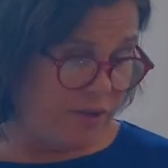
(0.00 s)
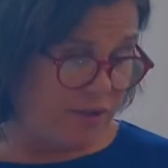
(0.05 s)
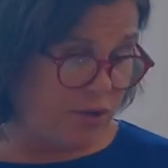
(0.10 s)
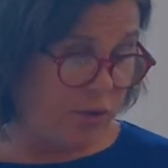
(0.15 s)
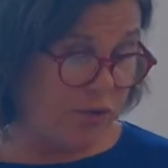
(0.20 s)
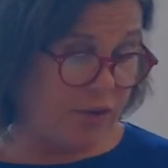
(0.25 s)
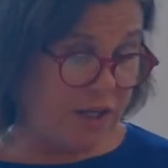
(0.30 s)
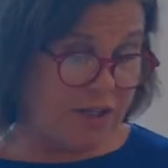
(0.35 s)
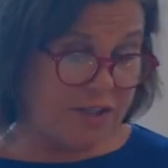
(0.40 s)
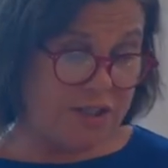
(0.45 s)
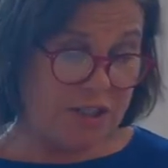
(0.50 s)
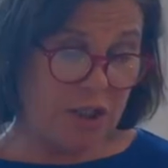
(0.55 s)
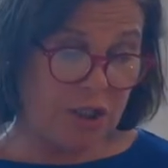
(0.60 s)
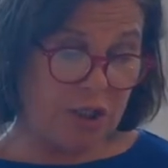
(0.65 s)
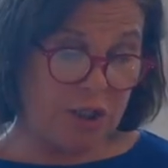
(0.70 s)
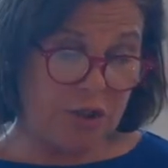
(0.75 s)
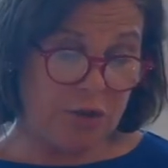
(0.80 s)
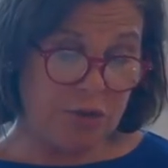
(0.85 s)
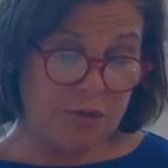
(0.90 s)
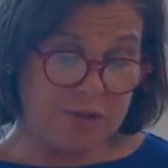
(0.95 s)
So that
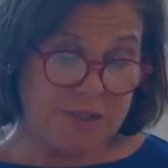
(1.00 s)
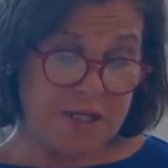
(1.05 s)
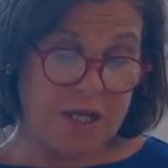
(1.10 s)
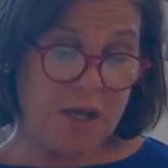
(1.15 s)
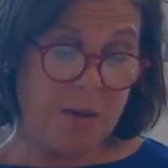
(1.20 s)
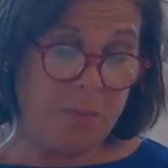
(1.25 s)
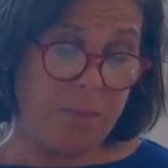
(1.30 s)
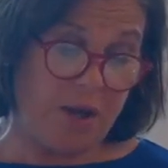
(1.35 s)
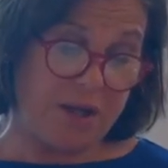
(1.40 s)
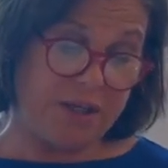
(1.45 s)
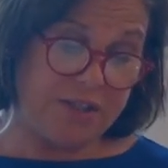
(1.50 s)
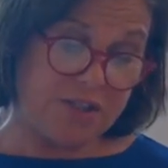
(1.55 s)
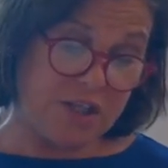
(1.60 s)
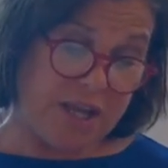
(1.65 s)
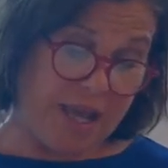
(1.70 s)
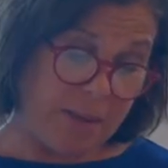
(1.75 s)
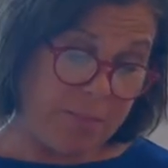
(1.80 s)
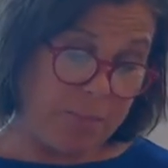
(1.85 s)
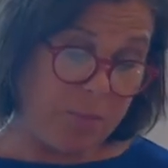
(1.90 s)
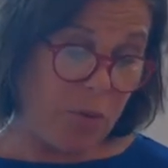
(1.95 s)
includes buying
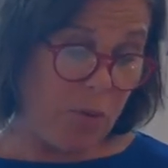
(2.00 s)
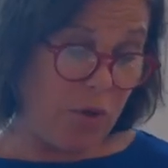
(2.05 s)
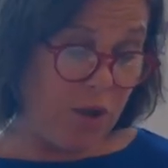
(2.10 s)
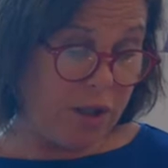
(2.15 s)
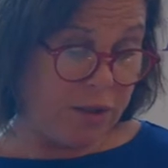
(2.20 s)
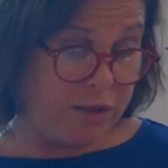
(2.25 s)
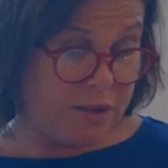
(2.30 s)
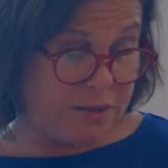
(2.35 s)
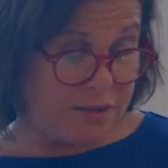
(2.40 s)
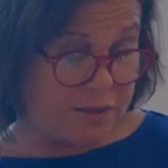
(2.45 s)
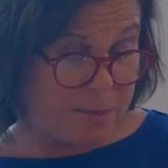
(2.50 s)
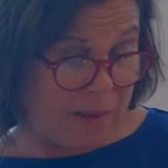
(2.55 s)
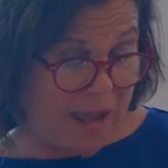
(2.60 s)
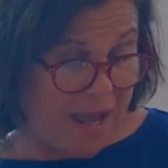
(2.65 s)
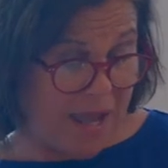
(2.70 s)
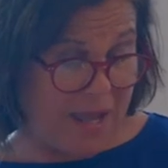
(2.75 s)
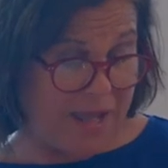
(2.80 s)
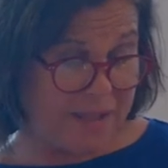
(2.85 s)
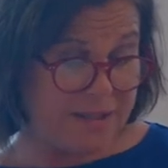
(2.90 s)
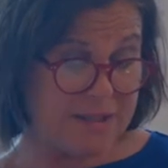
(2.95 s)
tampons,
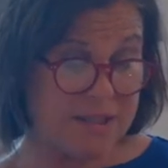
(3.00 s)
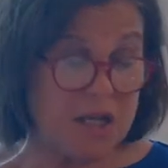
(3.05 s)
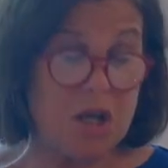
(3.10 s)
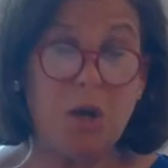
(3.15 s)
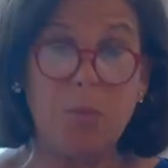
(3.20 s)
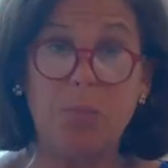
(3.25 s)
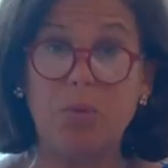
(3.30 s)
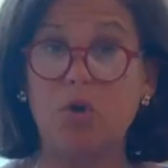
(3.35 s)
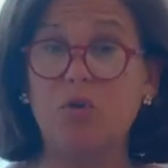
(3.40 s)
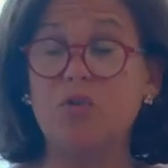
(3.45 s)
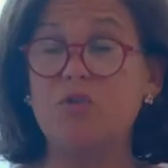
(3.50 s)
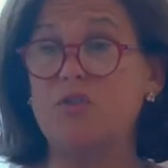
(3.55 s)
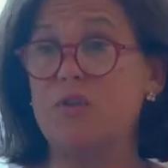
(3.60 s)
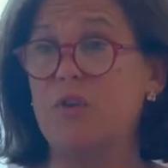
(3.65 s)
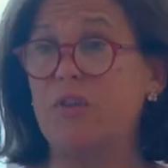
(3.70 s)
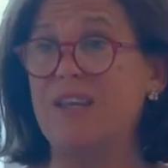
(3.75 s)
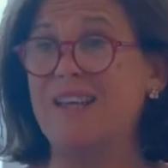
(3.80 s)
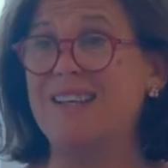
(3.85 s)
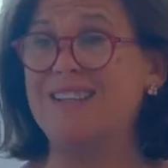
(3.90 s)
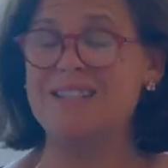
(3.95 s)
pads, but also
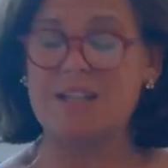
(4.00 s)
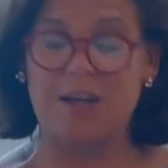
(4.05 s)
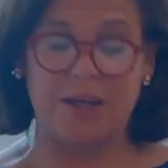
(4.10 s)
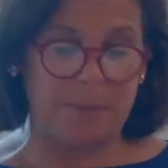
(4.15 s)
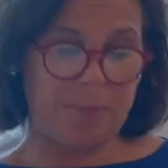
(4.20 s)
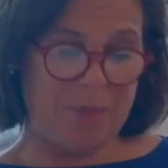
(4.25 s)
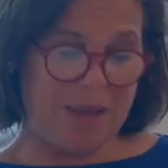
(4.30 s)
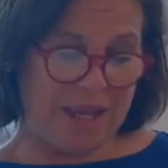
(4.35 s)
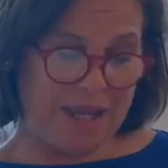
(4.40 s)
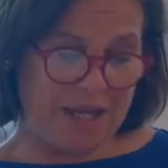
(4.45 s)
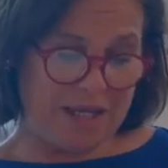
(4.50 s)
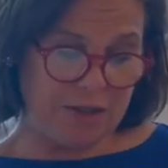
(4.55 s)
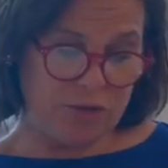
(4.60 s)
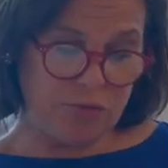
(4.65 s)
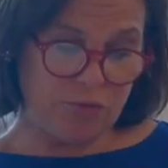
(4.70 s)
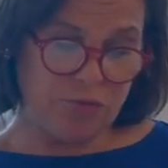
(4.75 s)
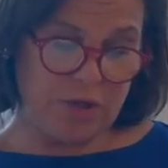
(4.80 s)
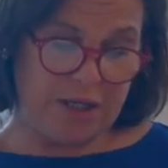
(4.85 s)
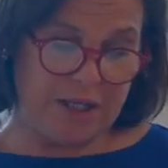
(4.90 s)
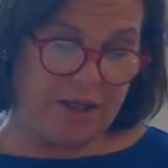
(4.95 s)
things like pain
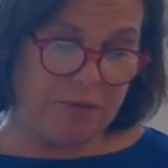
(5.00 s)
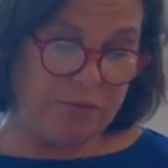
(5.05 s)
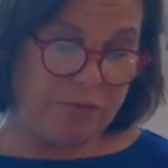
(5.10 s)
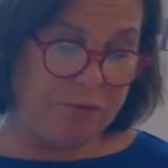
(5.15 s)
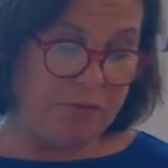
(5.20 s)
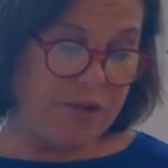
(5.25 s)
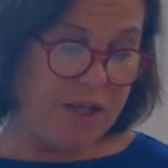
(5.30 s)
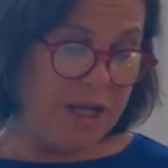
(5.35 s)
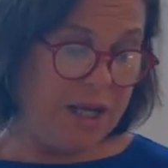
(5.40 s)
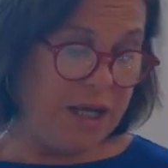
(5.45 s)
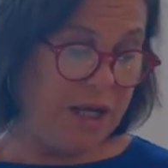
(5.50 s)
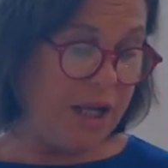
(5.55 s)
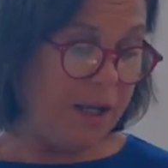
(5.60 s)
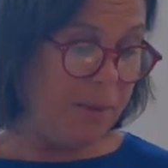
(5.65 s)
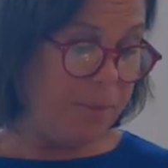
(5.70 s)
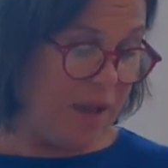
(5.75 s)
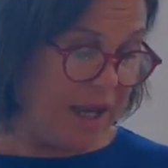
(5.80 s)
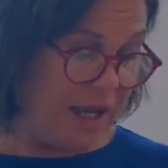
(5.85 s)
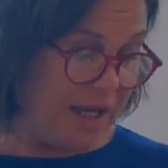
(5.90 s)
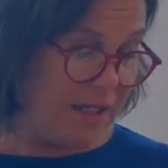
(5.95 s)
relief, like
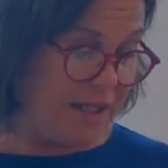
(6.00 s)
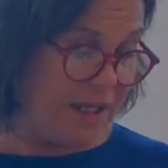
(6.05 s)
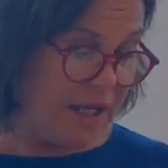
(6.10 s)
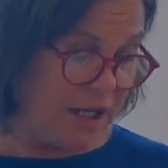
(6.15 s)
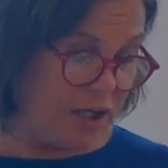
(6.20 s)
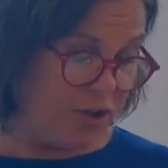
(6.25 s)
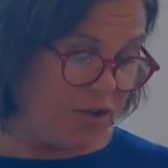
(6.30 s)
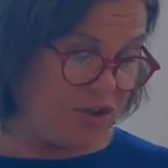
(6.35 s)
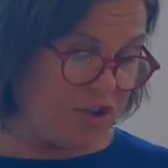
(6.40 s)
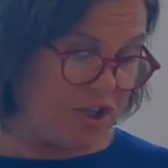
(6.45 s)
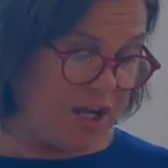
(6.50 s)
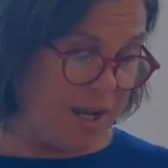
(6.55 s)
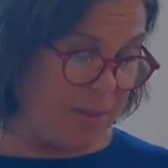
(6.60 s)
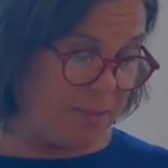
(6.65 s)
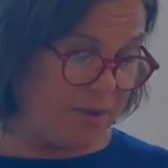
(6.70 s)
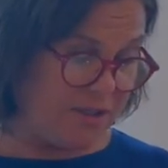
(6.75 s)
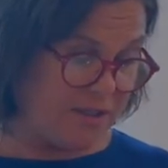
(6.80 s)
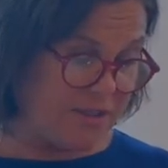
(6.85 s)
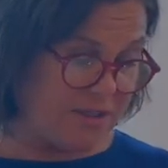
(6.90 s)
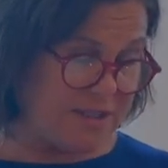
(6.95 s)
painkiller
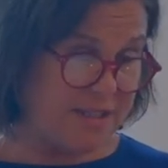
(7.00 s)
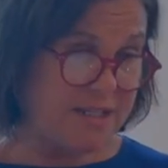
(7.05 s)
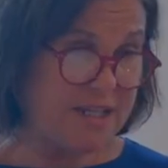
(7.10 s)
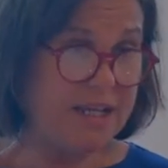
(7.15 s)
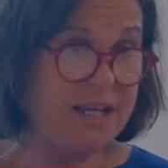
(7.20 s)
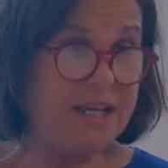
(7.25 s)
tablets.